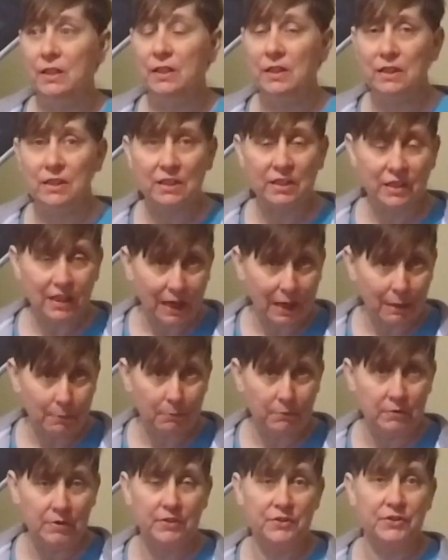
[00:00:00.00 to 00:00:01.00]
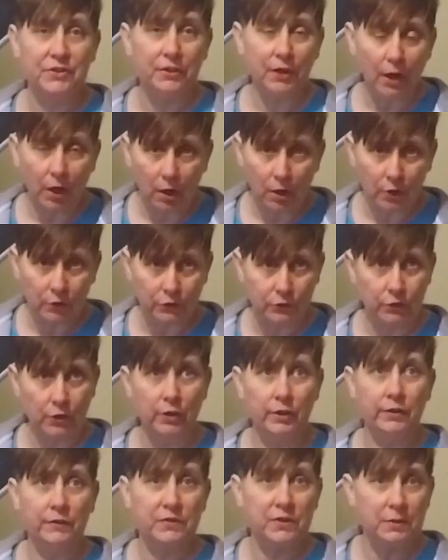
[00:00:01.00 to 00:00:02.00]
is cameras and hard
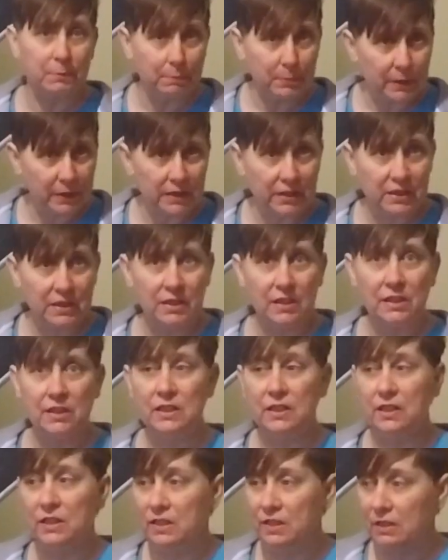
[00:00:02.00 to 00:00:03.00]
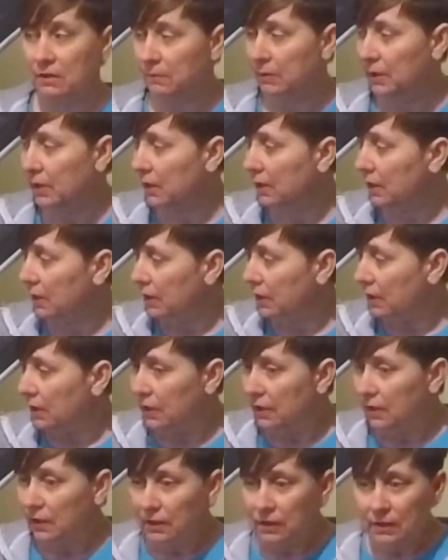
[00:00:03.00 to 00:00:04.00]
drives and PCs and
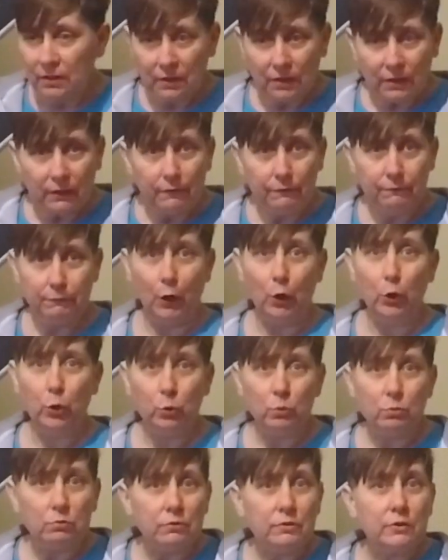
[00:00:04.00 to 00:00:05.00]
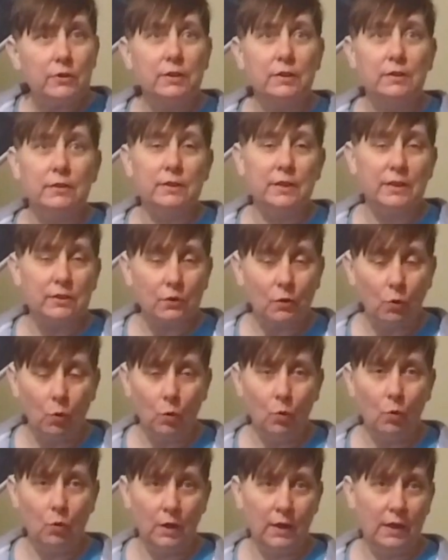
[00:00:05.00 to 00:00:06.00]
phones, and it's
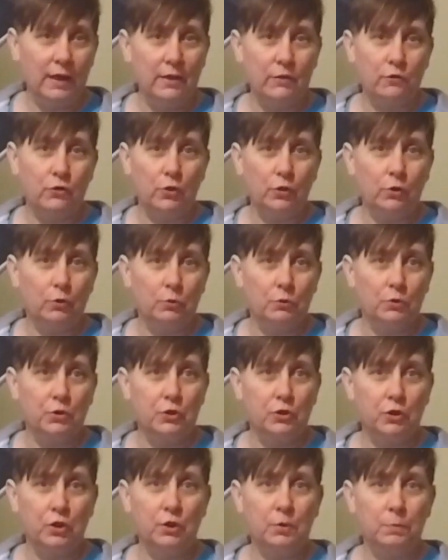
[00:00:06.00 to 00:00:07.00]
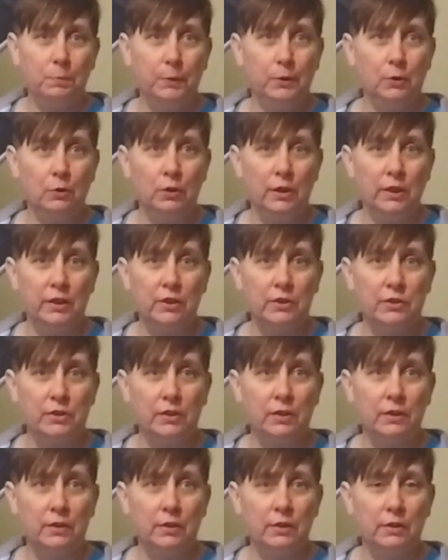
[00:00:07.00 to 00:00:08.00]
all electricals, just purely
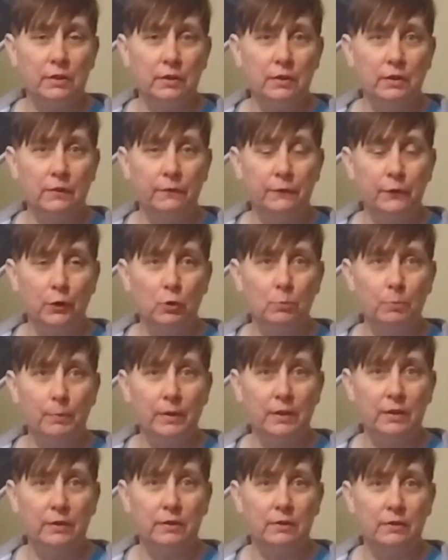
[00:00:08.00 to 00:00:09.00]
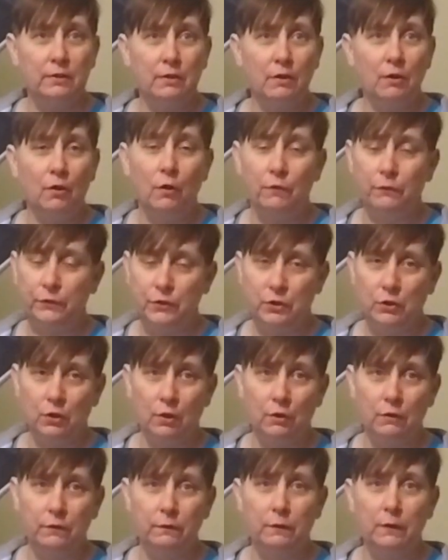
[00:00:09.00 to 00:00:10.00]
because the filming of
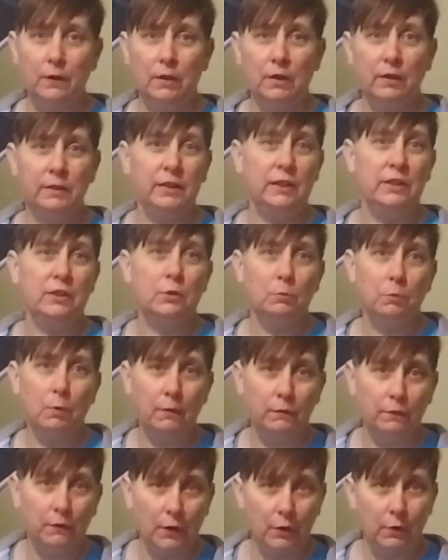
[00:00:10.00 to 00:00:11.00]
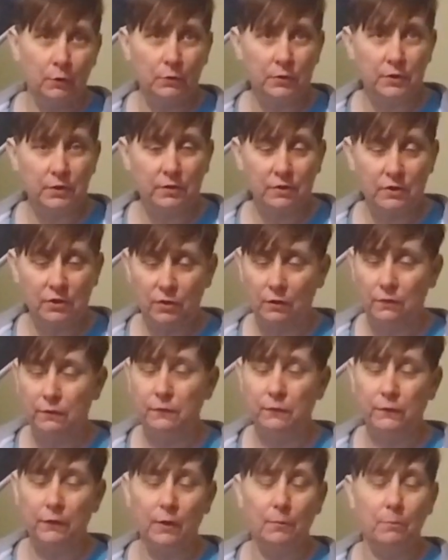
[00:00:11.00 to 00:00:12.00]
stuff, I need to offload stuff
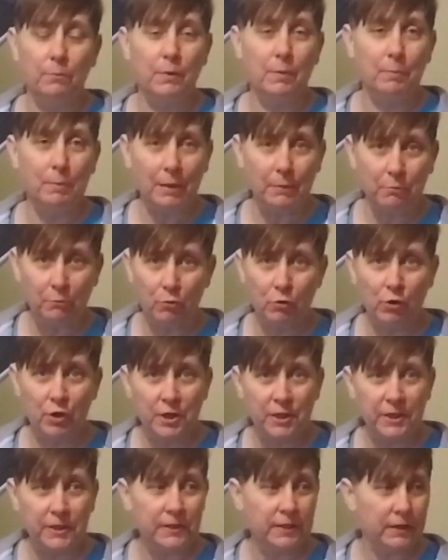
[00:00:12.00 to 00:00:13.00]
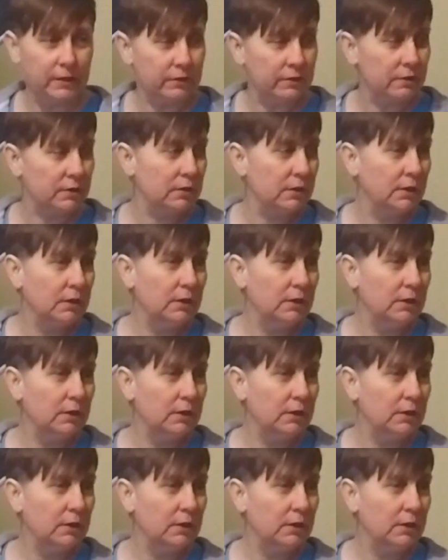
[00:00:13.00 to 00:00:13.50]
from the memory and